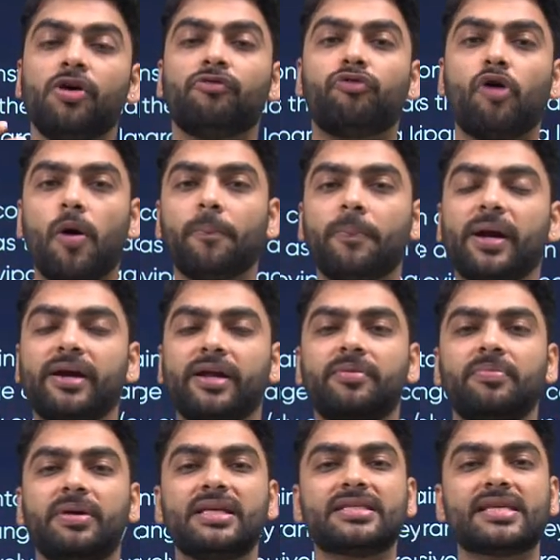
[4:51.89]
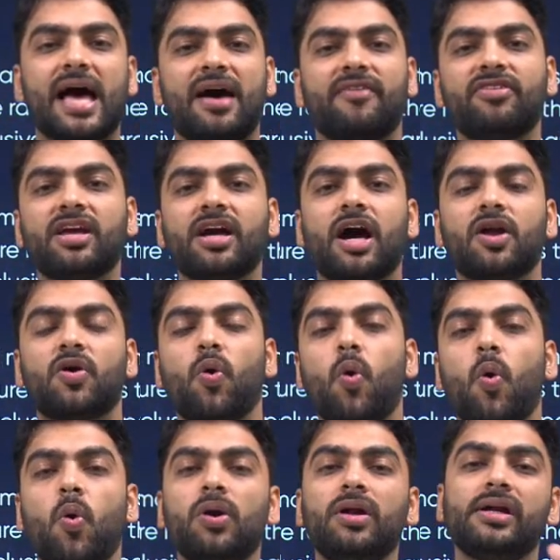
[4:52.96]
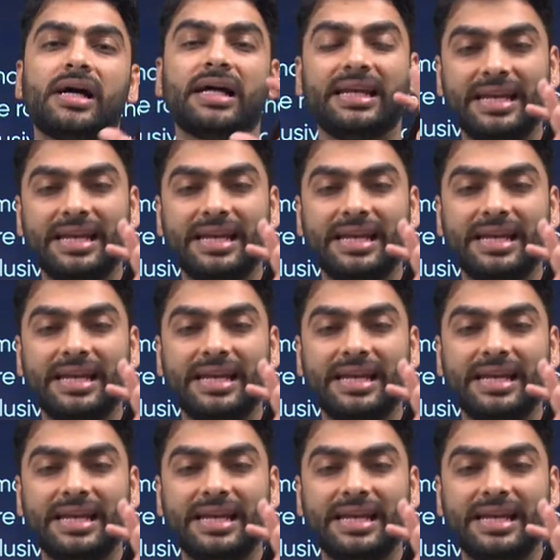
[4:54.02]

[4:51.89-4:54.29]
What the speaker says: Warm-blooded means having our own